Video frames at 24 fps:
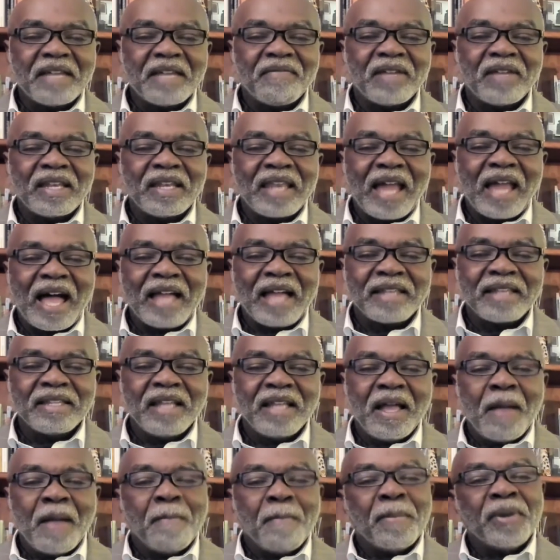of a lot,
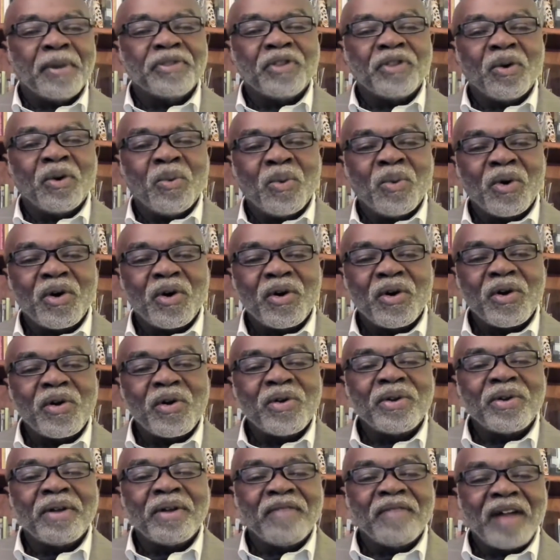but the
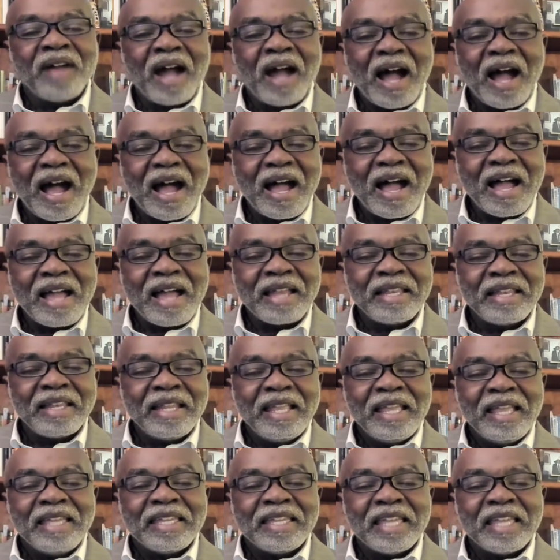Word of God
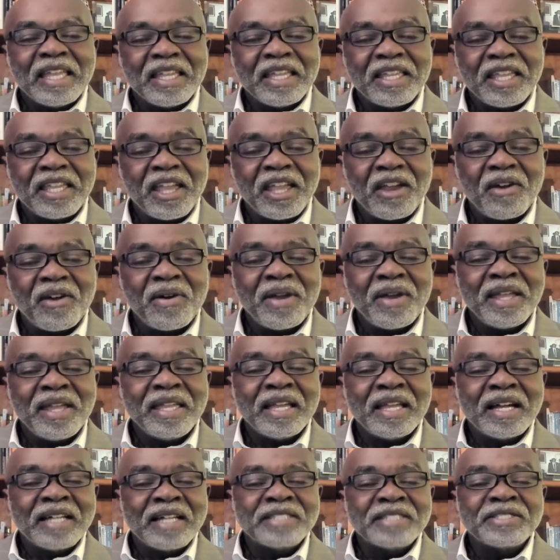can
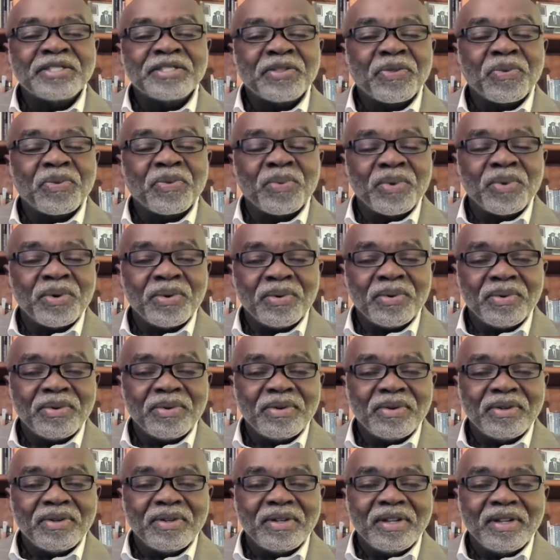carry us through.
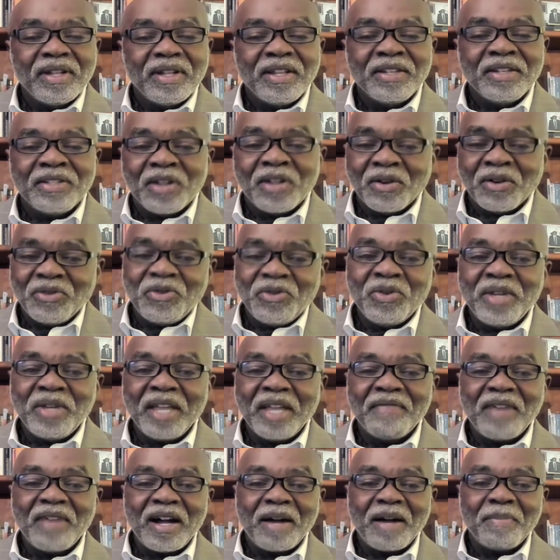Don't you
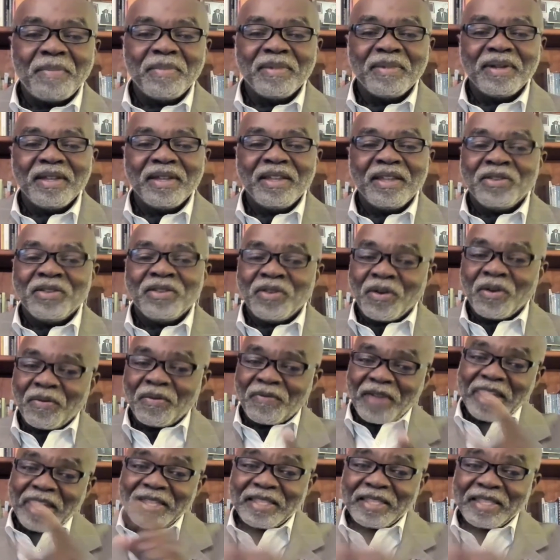give up. Your
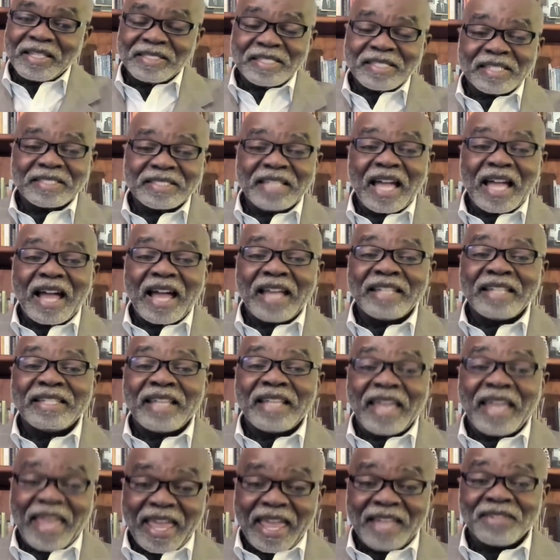faith is designed
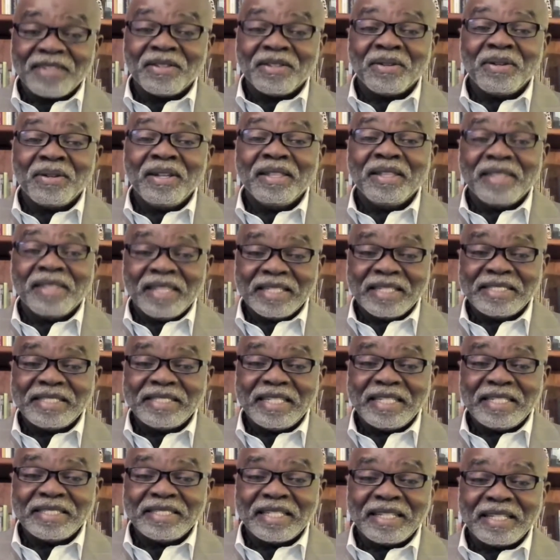to handle this
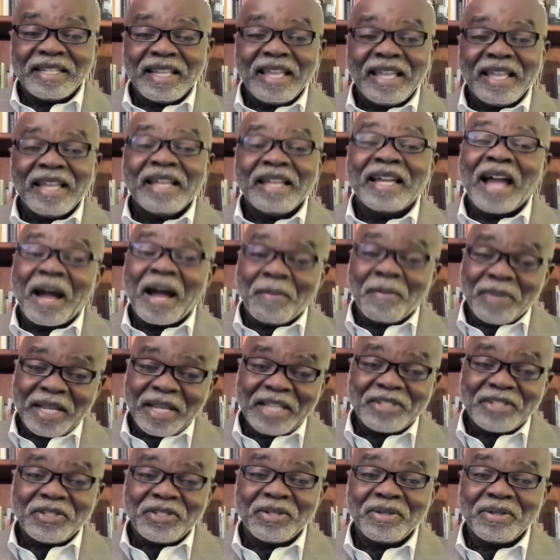season. God
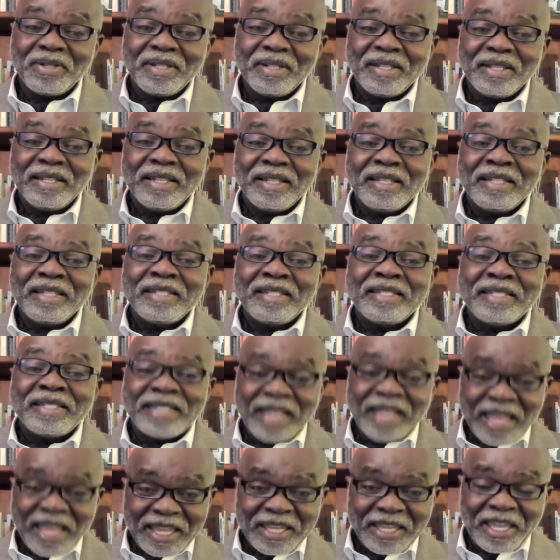bless you.
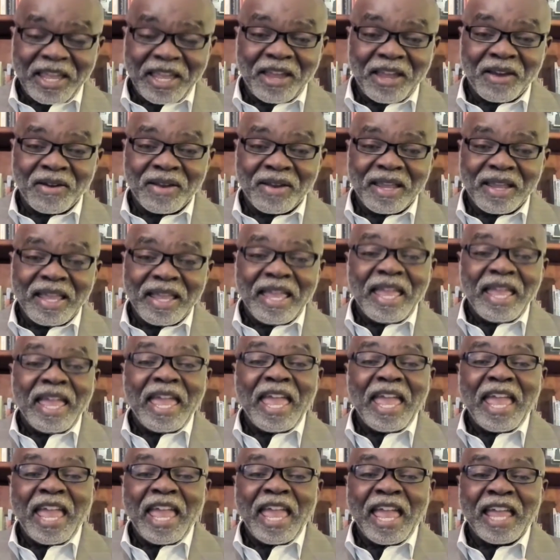Take care
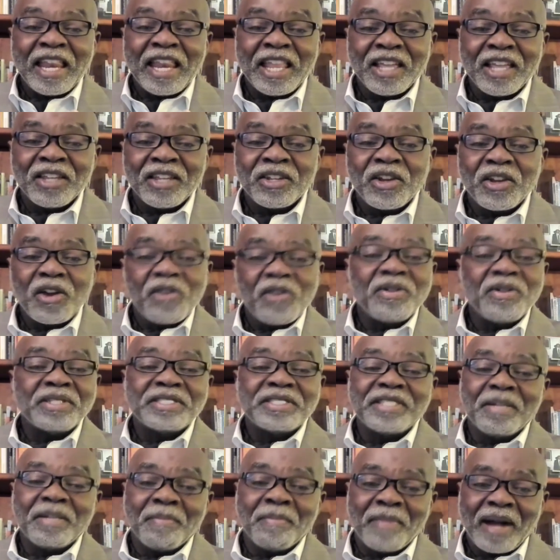and encourage
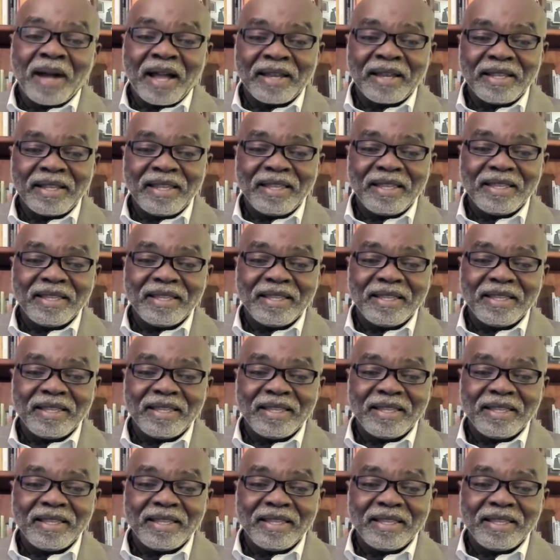somebody